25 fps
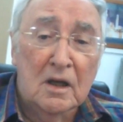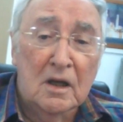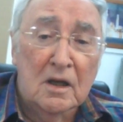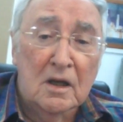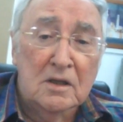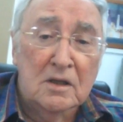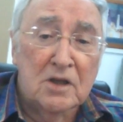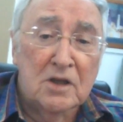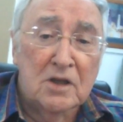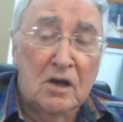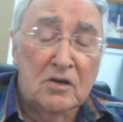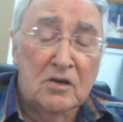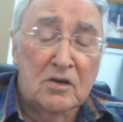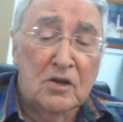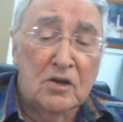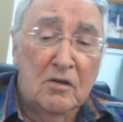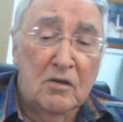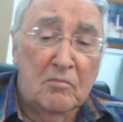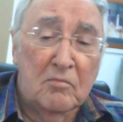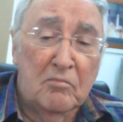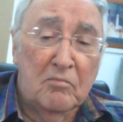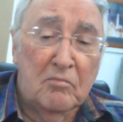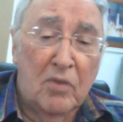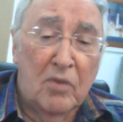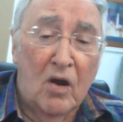So you
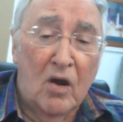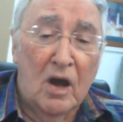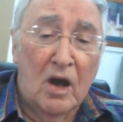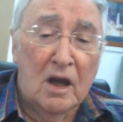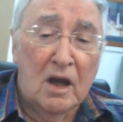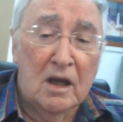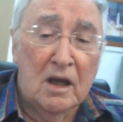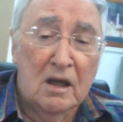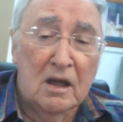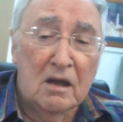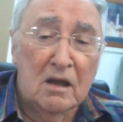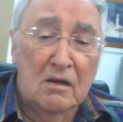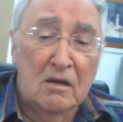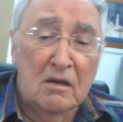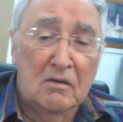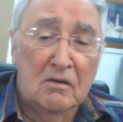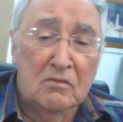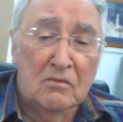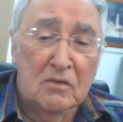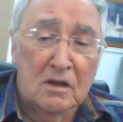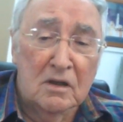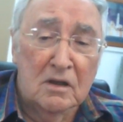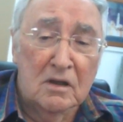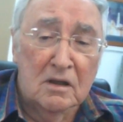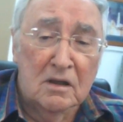can buy
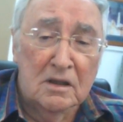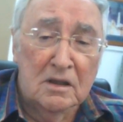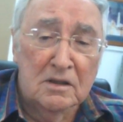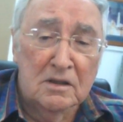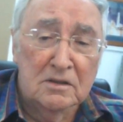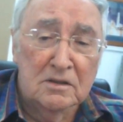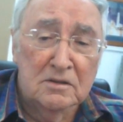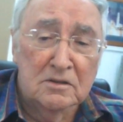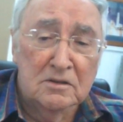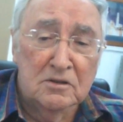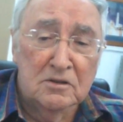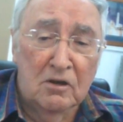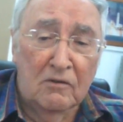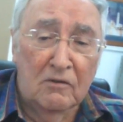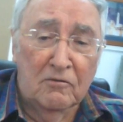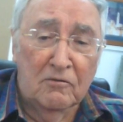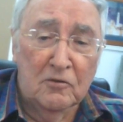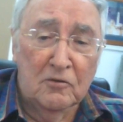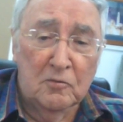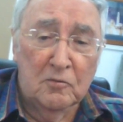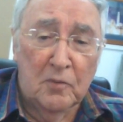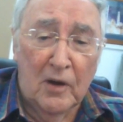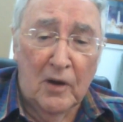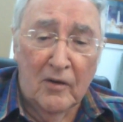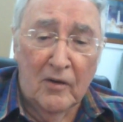here in
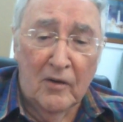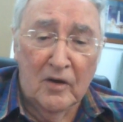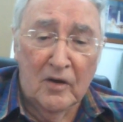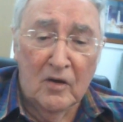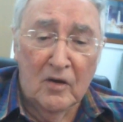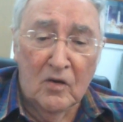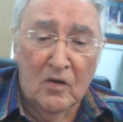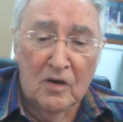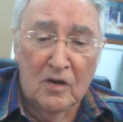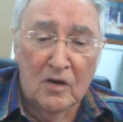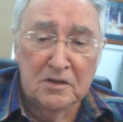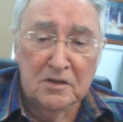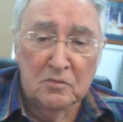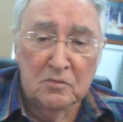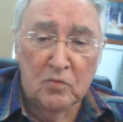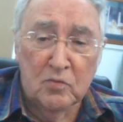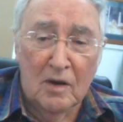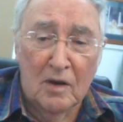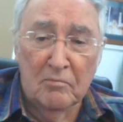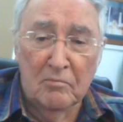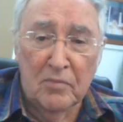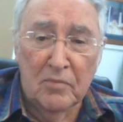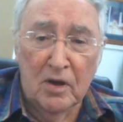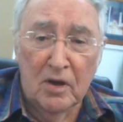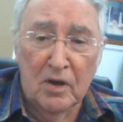Surfers Paradise,
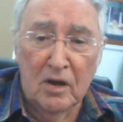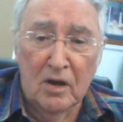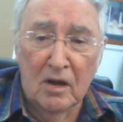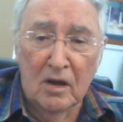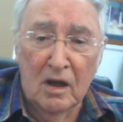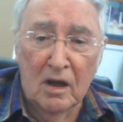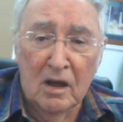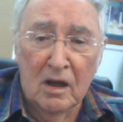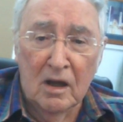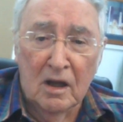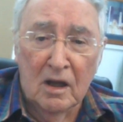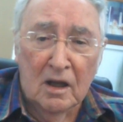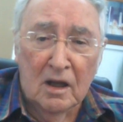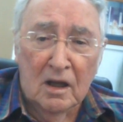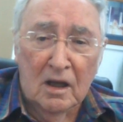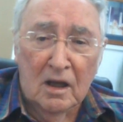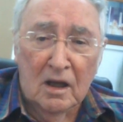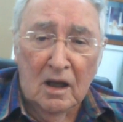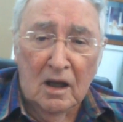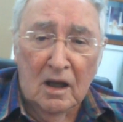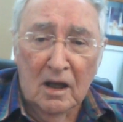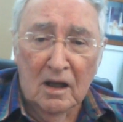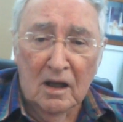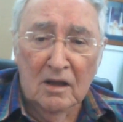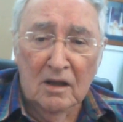one bedder,
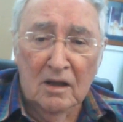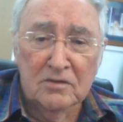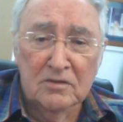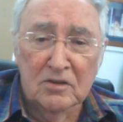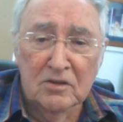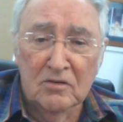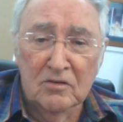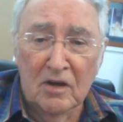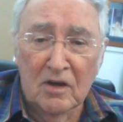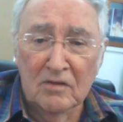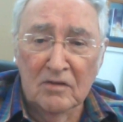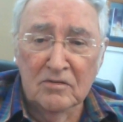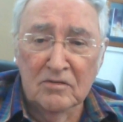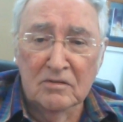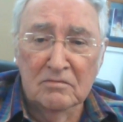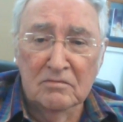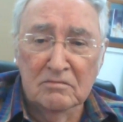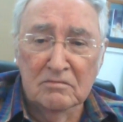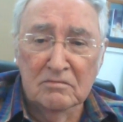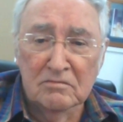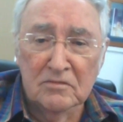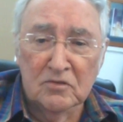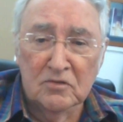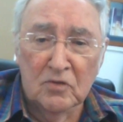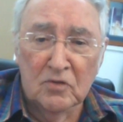
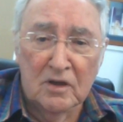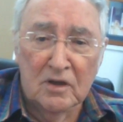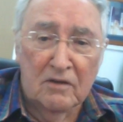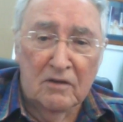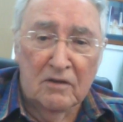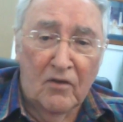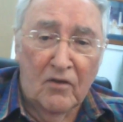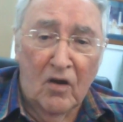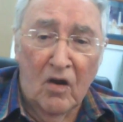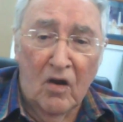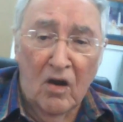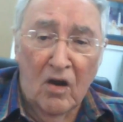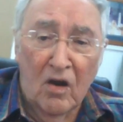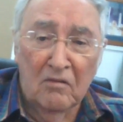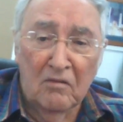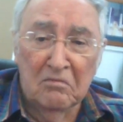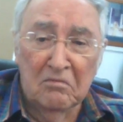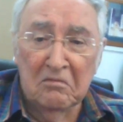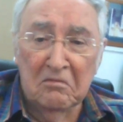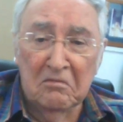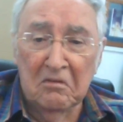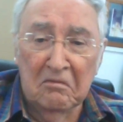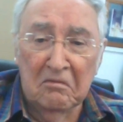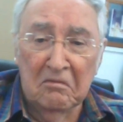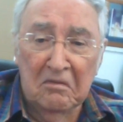$225,
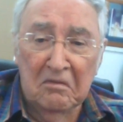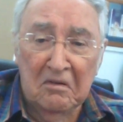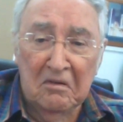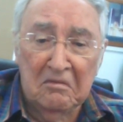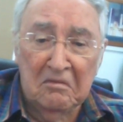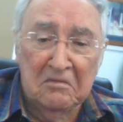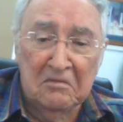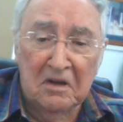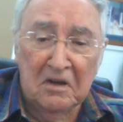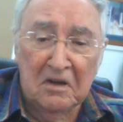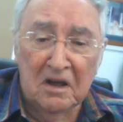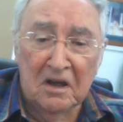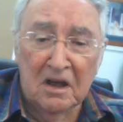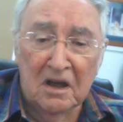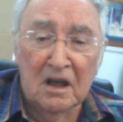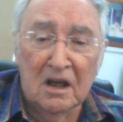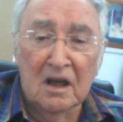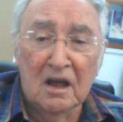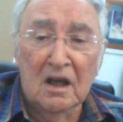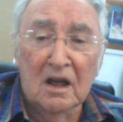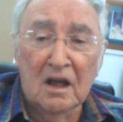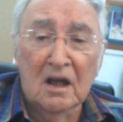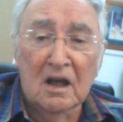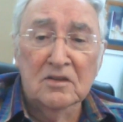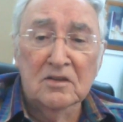$250.
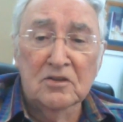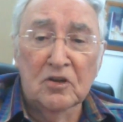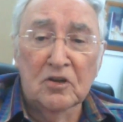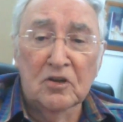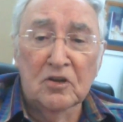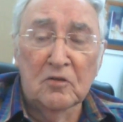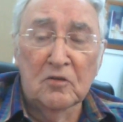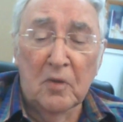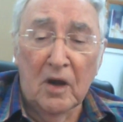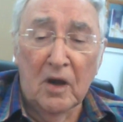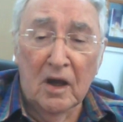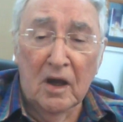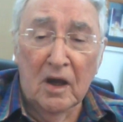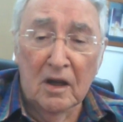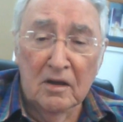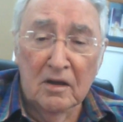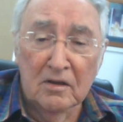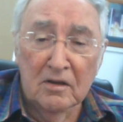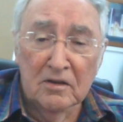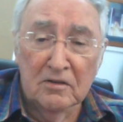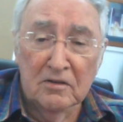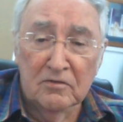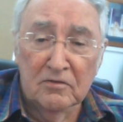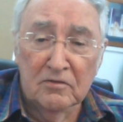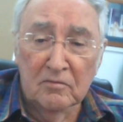Two
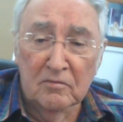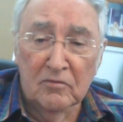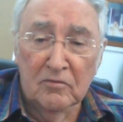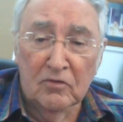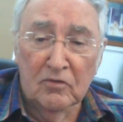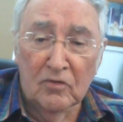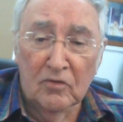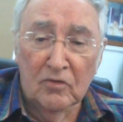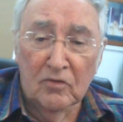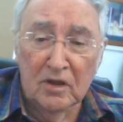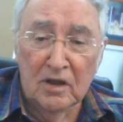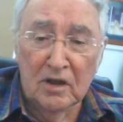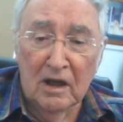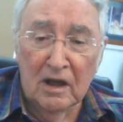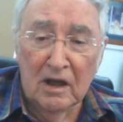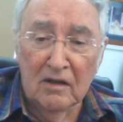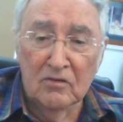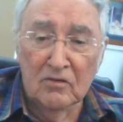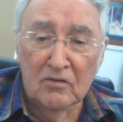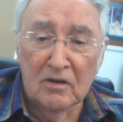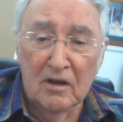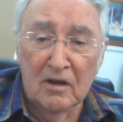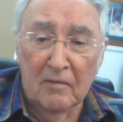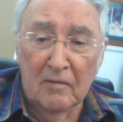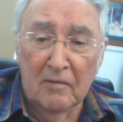bedders from
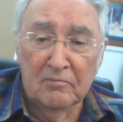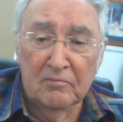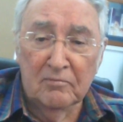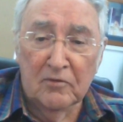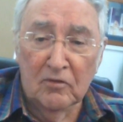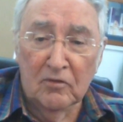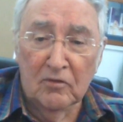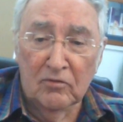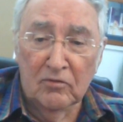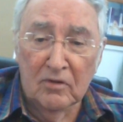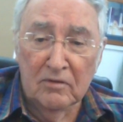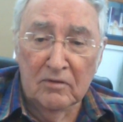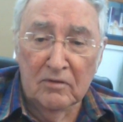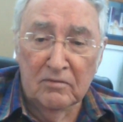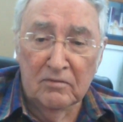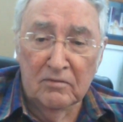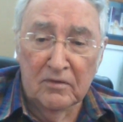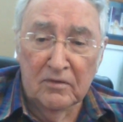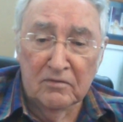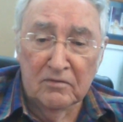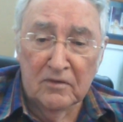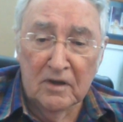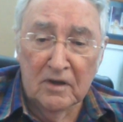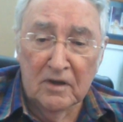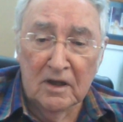300 up to
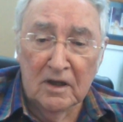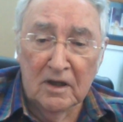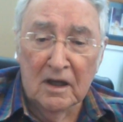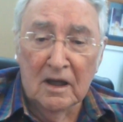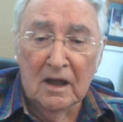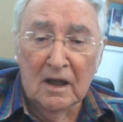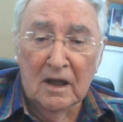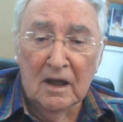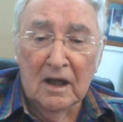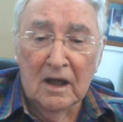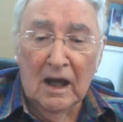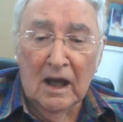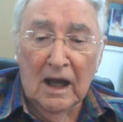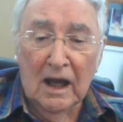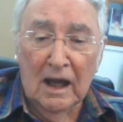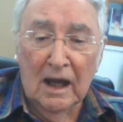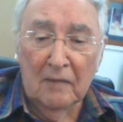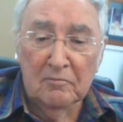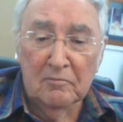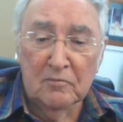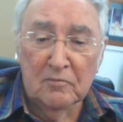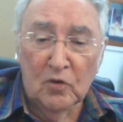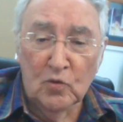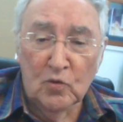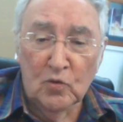350, and
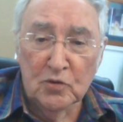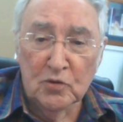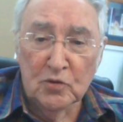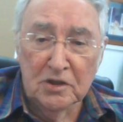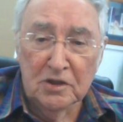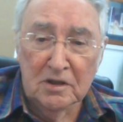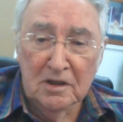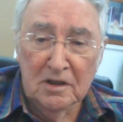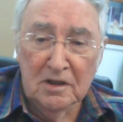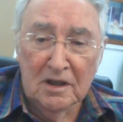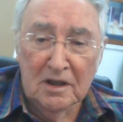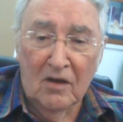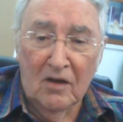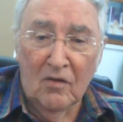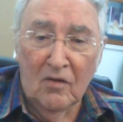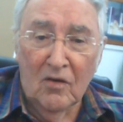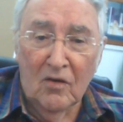of course you can go